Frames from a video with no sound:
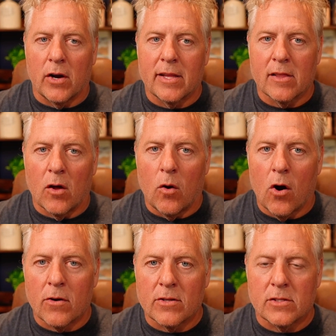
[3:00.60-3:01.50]
and low
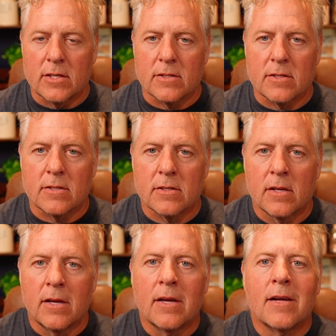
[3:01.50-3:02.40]
heart diseases.
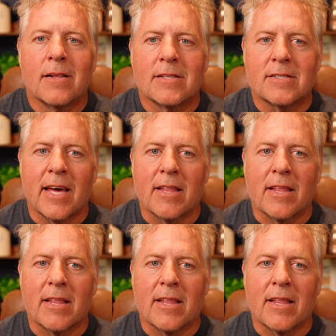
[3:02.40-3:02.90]
Let's take